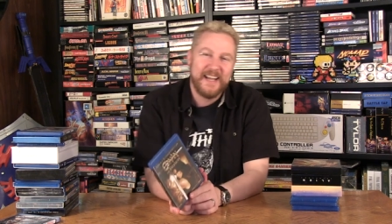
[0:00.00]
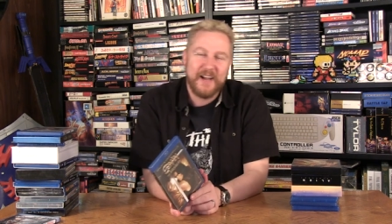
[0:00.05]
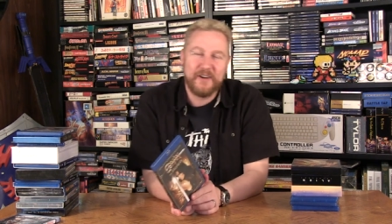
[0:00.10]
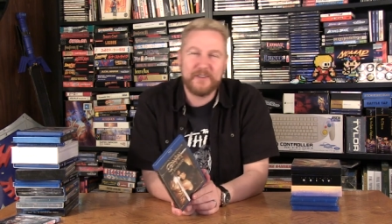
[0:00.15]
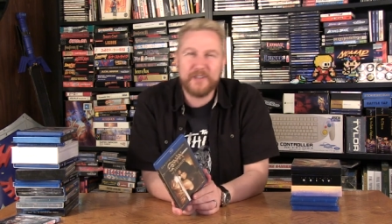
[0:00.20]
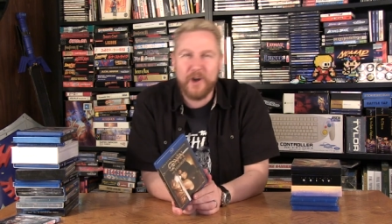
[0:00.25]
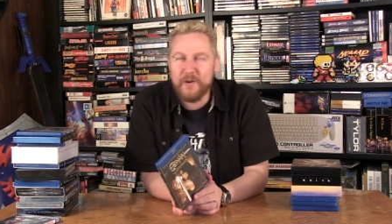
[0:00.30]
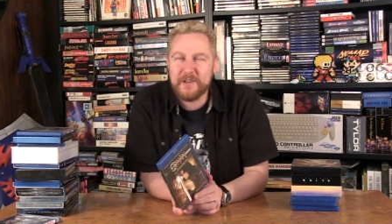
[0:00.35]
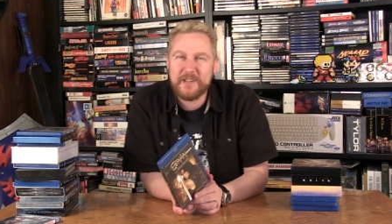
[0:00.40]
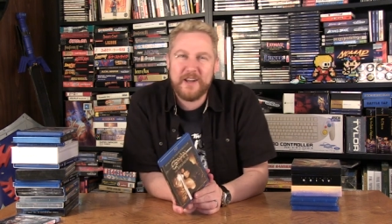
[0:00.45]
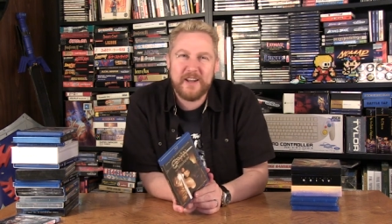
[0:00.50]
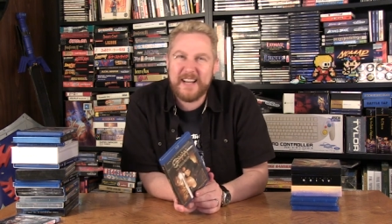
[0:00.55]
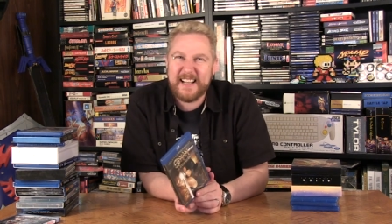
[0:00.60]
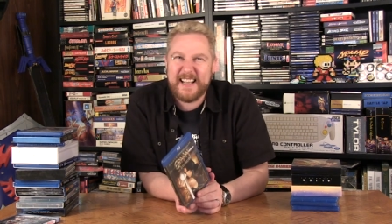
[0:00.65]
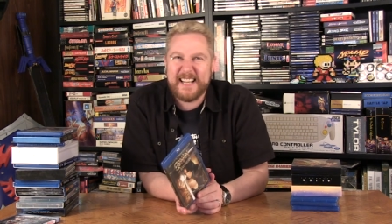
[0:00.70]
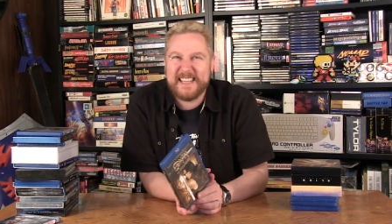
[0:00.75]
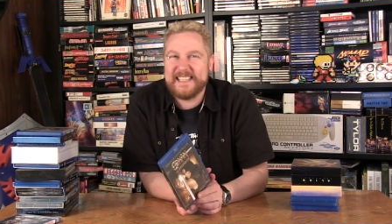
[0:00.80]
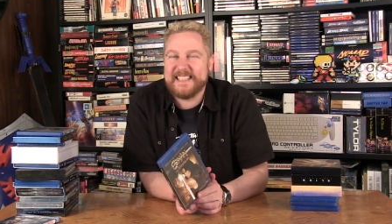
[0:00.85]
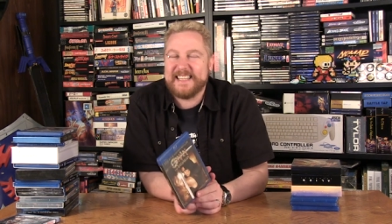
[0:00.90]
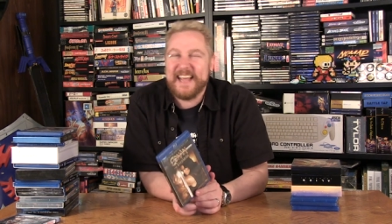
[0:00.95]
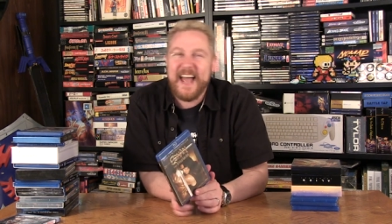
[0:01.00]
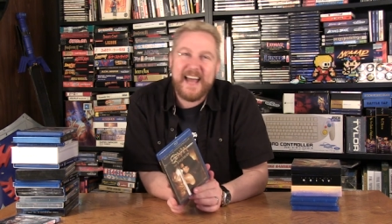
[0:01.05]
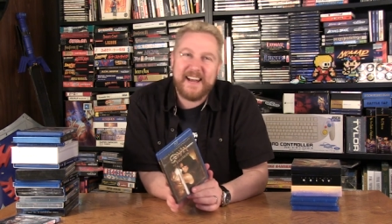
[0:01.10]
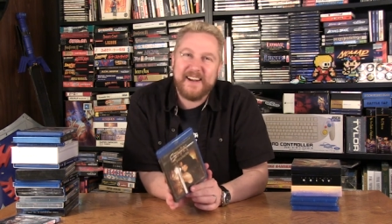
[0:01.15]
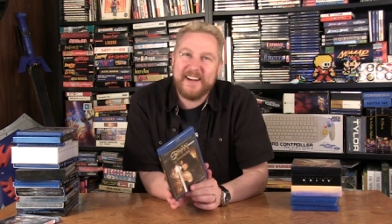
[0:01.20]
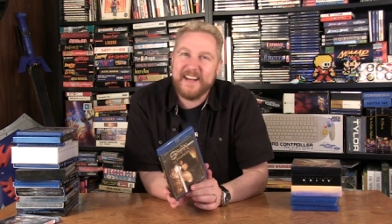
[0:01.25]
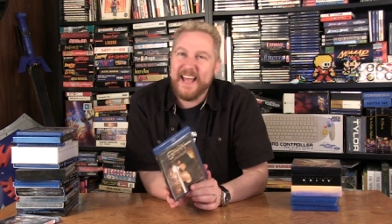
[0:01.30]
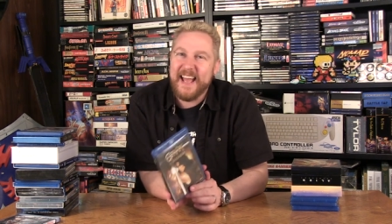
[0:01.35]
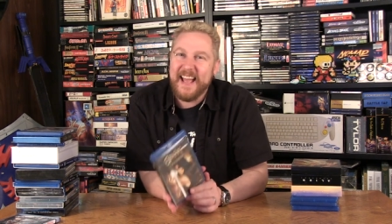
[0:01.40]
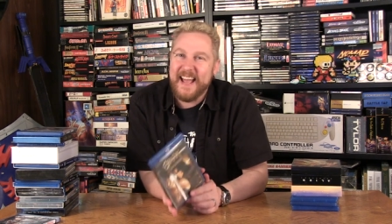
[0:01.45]
It was always on like a
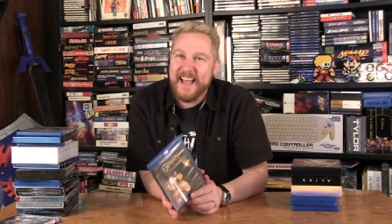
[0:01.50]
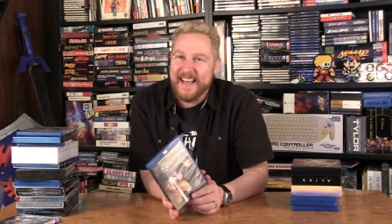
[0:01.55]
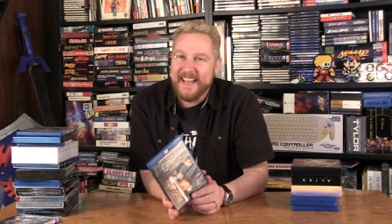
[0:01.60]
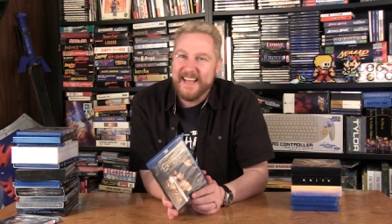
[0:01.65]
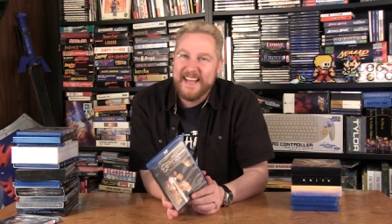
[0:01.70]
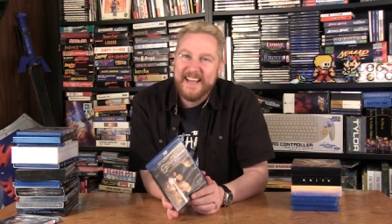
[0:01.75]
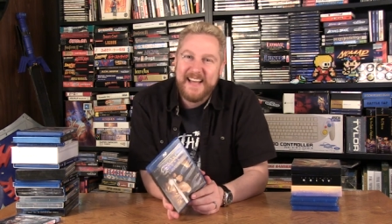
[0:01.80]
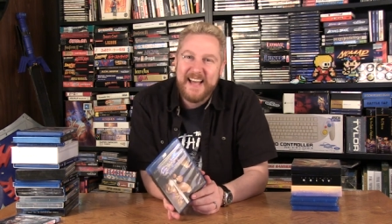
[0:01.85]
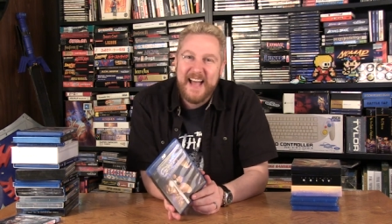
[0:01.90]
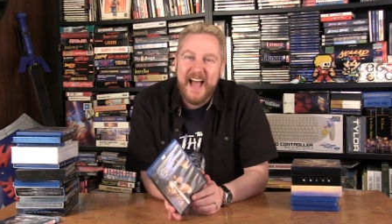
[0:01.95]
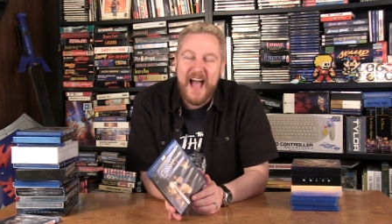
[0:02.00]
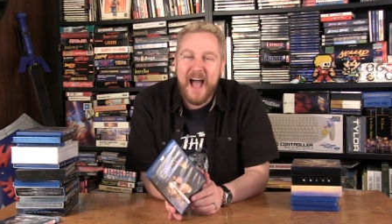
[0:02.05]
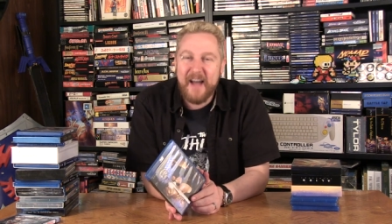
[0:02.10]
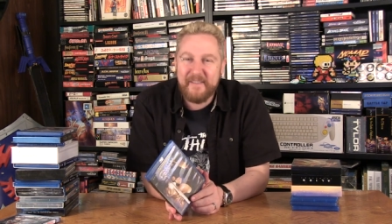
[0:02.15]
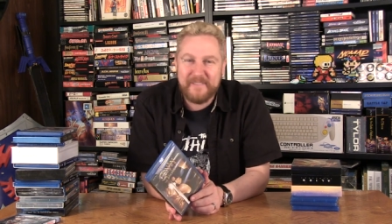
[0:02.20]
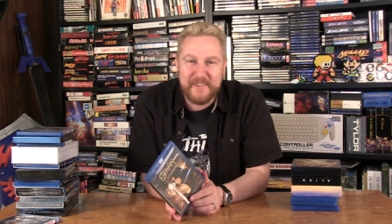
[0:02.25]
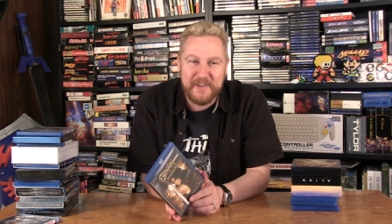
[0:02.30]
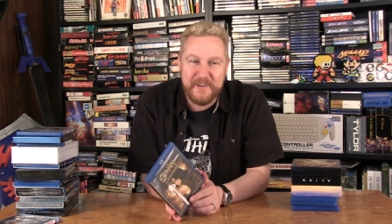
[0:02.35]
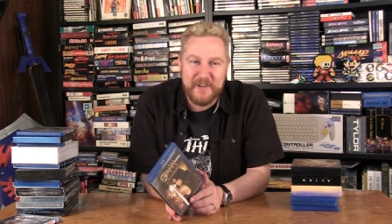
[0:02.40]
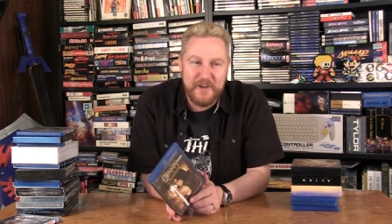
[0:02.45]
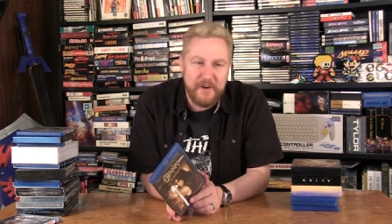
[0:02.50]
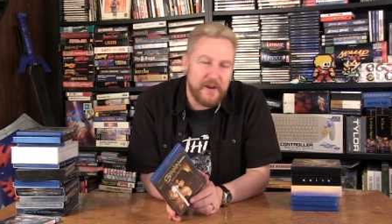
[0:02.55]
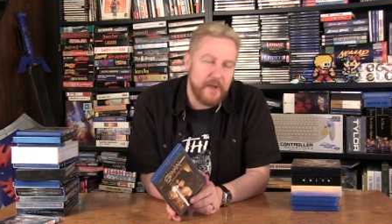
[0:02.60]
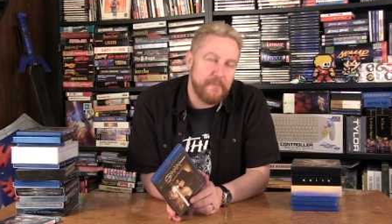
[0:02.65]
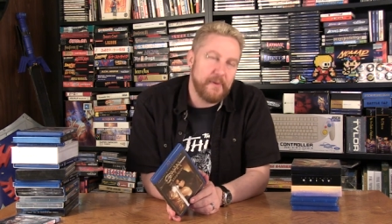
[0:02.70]
Saturday afternoon.